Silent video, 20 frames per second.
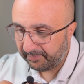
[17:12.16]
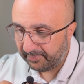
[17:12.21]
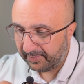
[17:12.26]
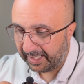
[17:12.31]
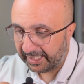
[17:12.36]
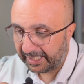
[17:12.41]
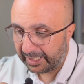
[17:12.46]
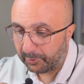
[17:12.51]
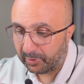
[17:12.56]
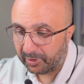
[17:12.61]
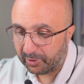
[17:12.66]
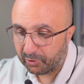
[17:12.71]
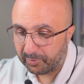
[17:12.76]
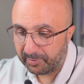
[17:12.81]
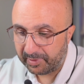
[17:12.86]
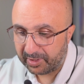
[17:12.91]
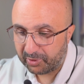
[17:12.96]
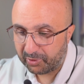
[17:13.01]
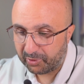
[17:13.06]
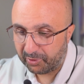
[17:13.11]
I wanted to
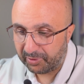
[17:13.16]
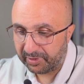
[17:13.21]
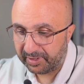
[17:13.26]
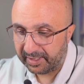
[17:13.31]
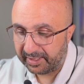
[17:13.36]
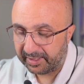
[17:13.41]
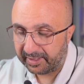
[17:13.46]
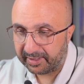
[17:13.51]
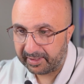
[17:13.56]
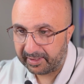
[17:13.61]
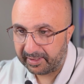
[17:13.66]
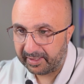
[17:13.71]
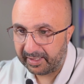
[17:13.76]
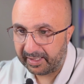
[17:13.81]
make sure that